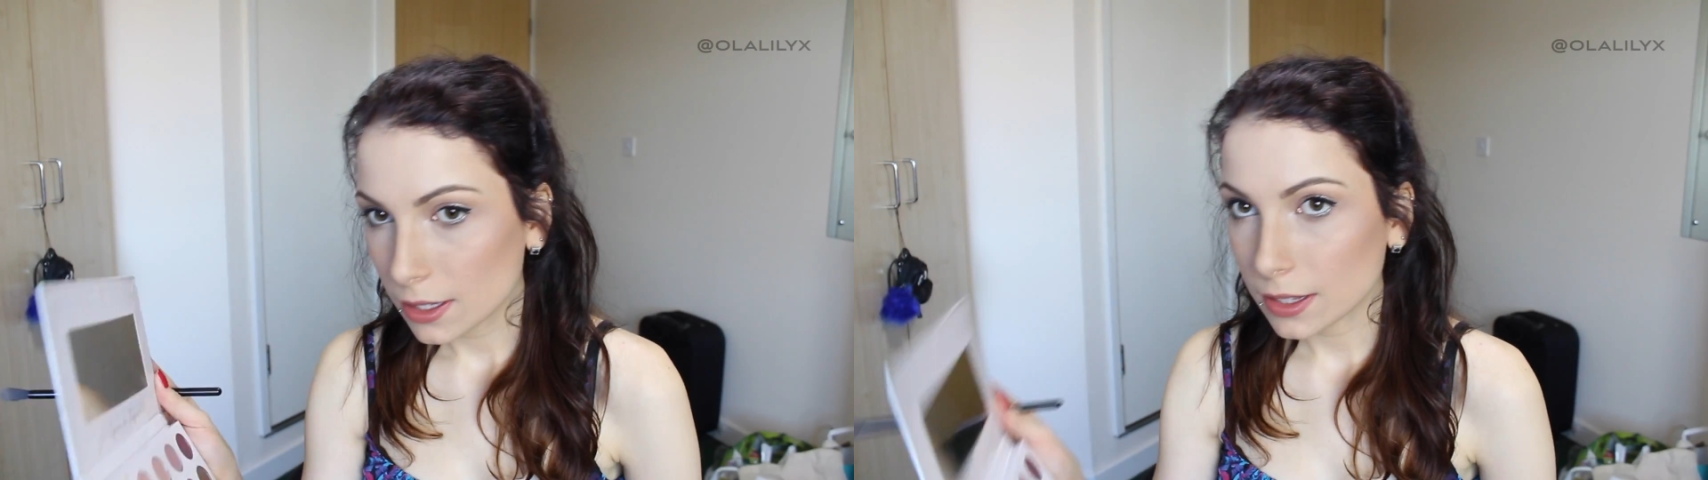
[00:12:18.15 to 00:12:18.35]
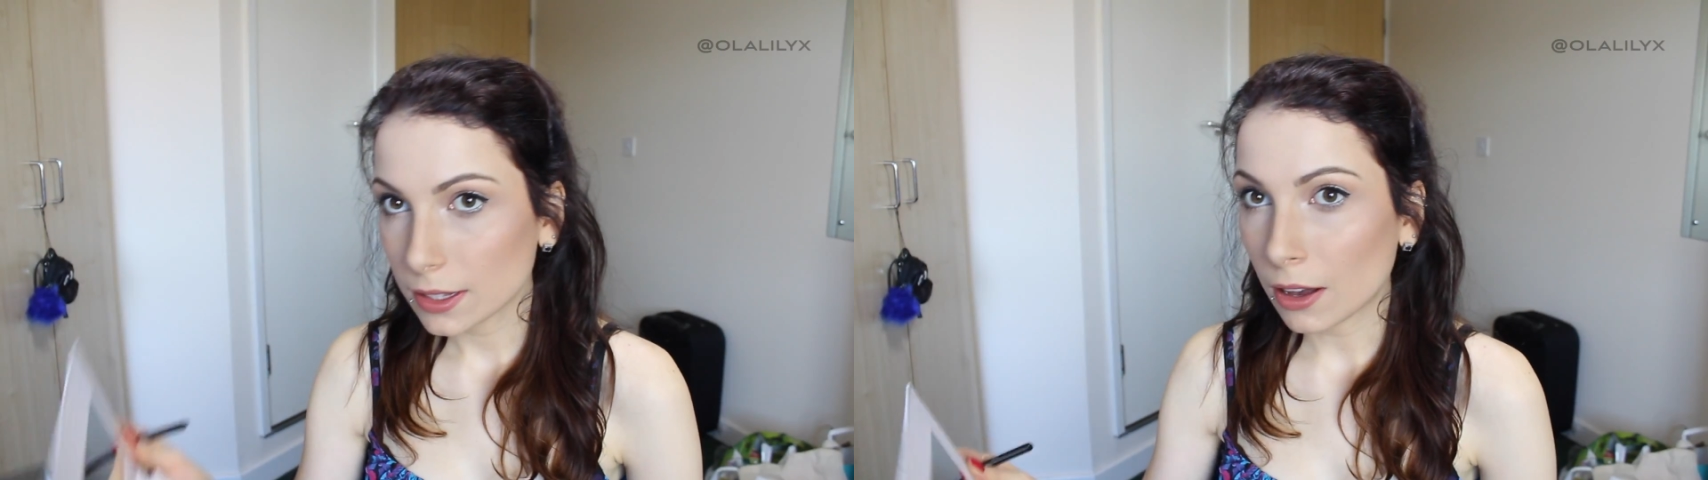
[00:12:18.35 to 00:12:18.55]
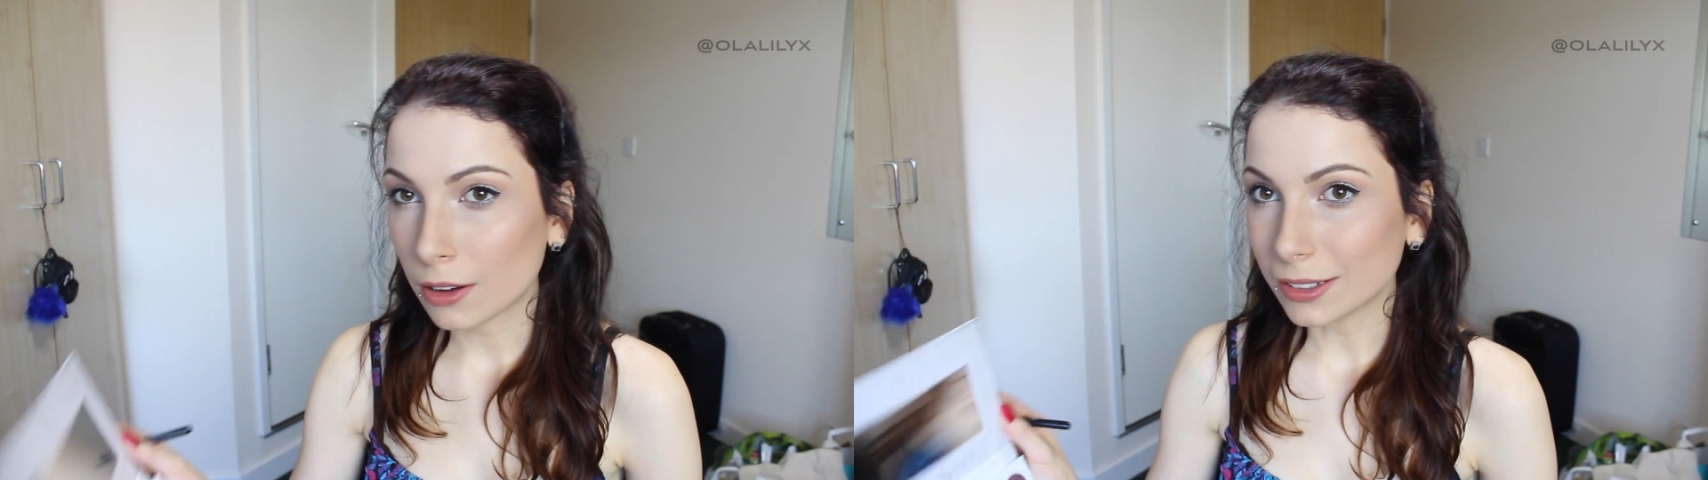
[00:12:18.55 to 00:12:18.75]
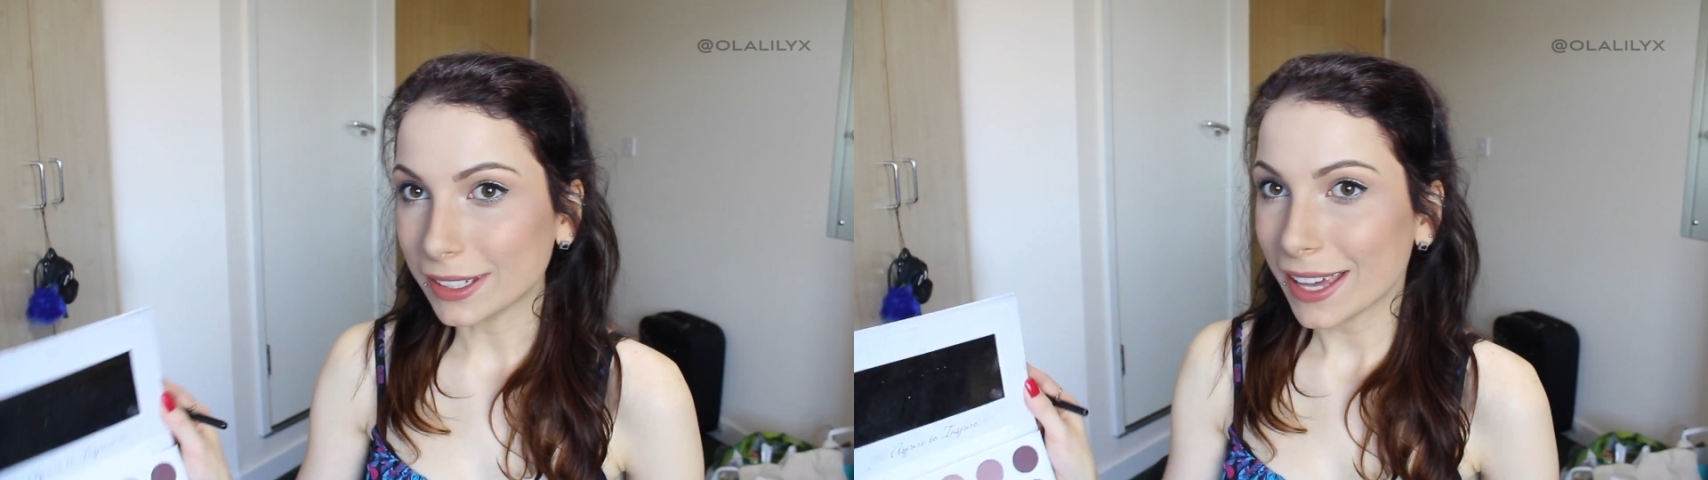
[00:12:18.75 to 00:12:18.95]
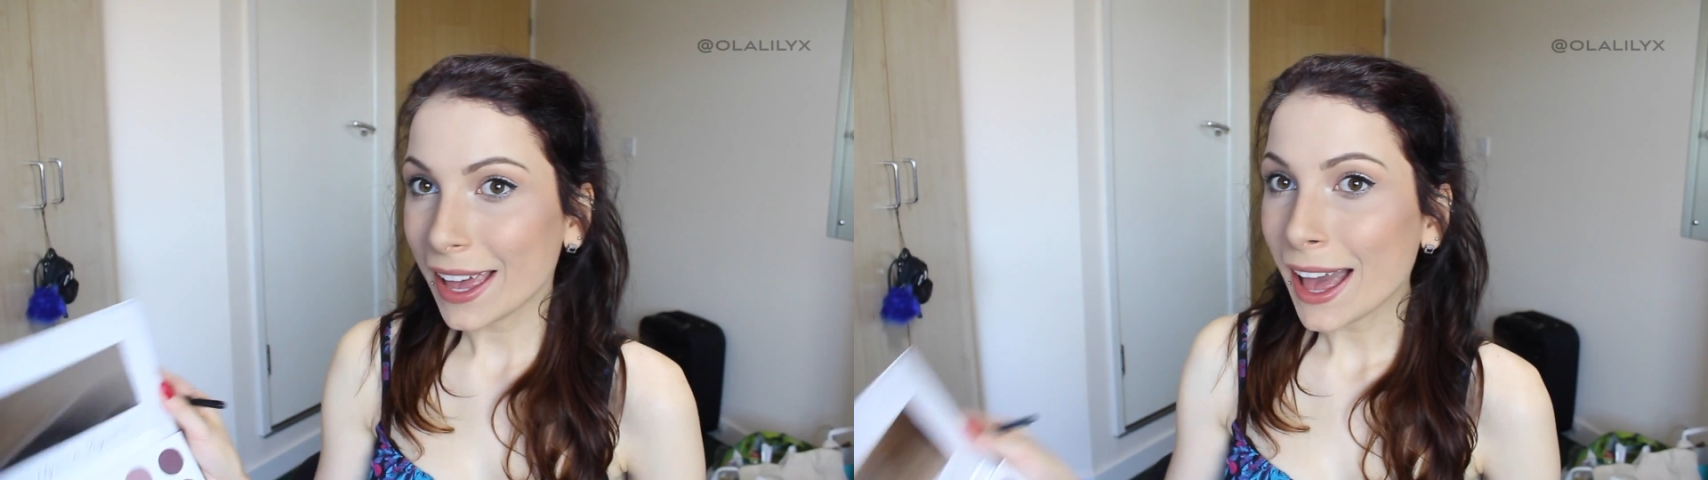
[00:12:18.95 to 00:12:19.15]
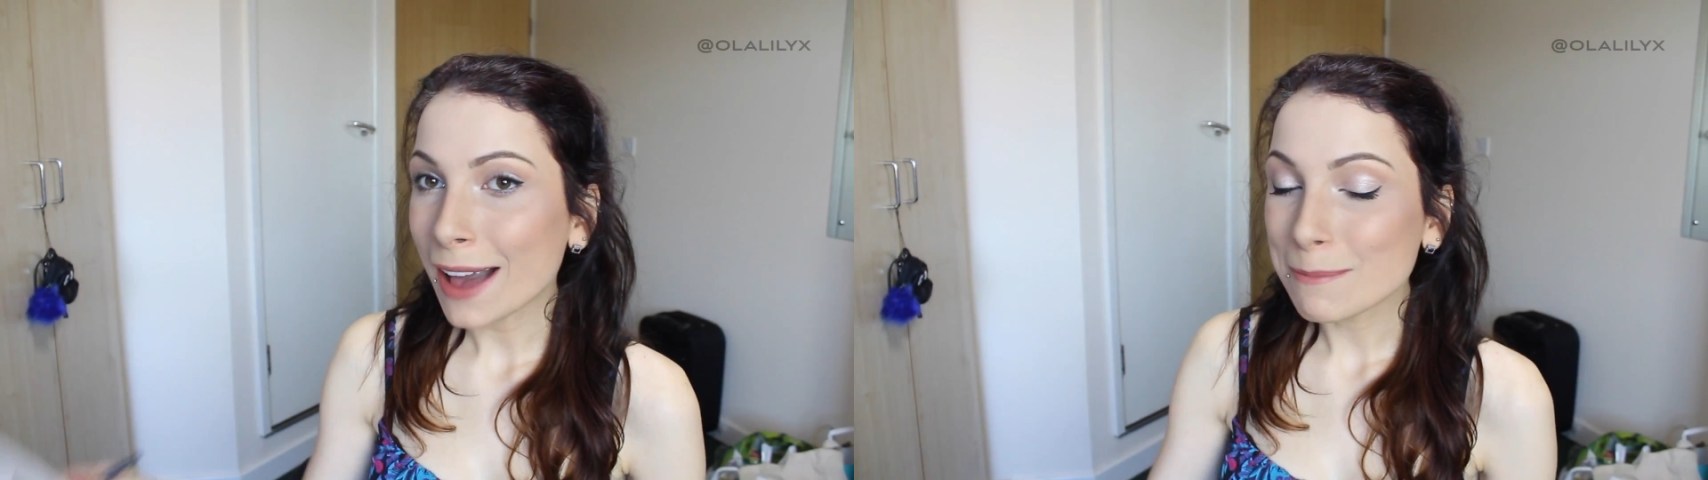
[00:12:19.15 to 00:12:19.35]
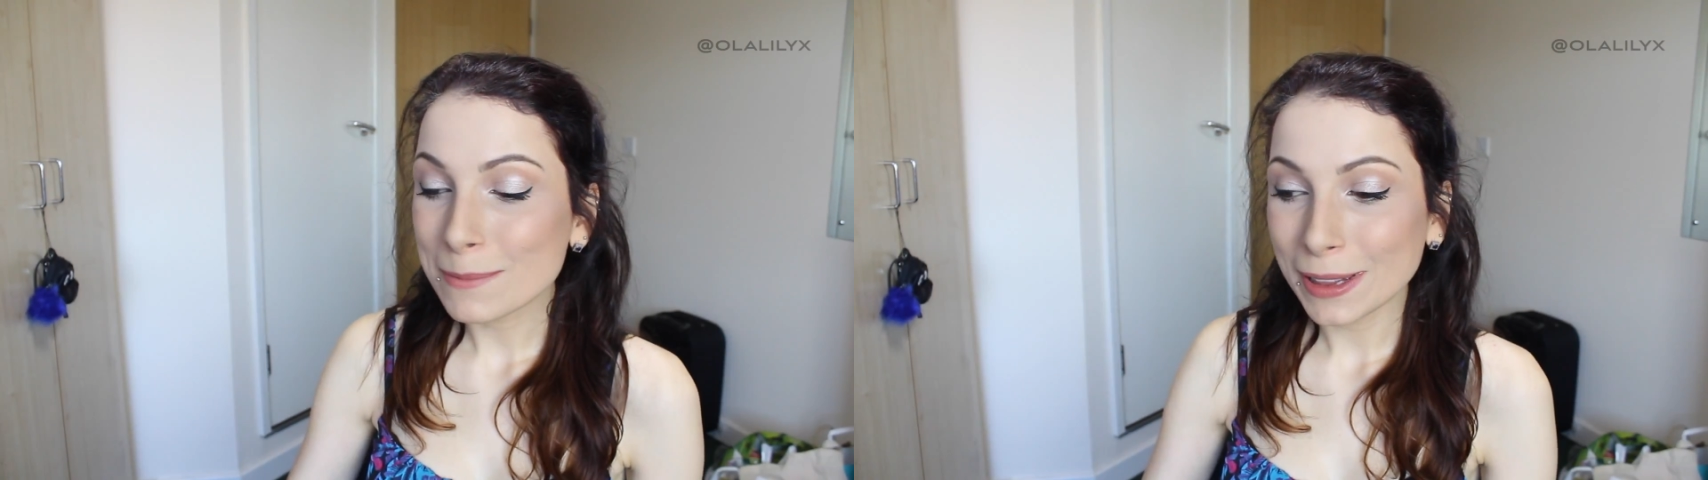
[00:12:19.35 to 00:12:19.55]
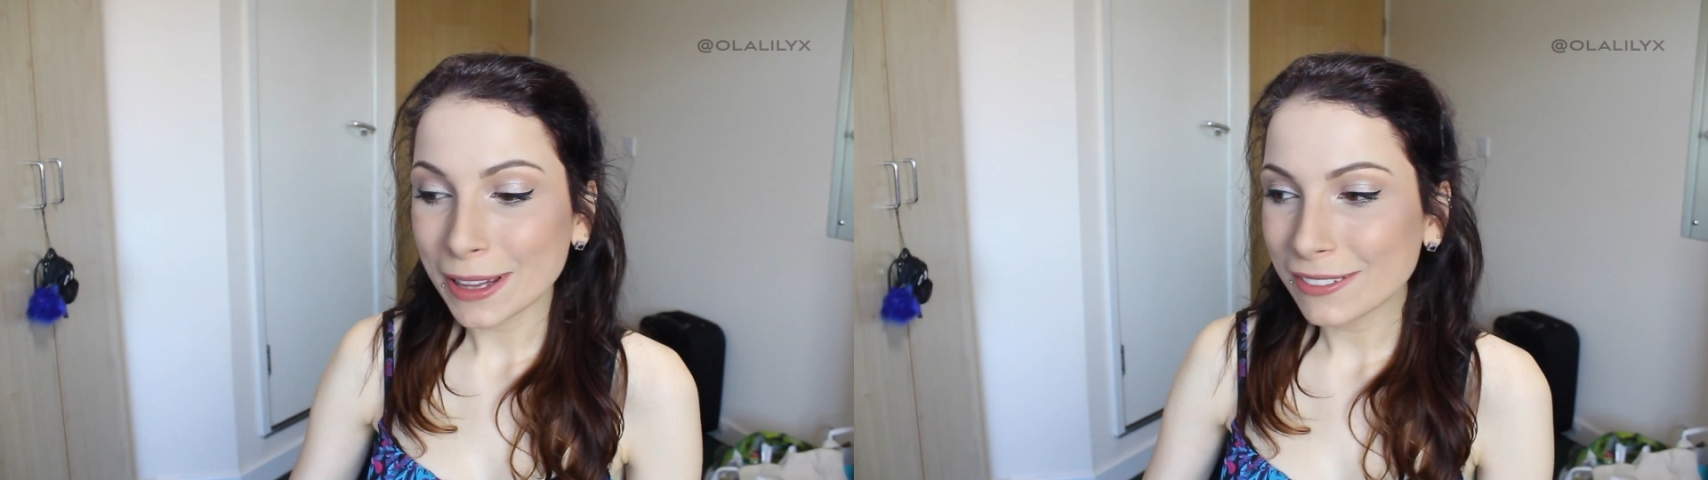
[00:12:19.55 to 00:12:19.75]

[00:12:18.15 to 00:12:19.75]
so yeah I'm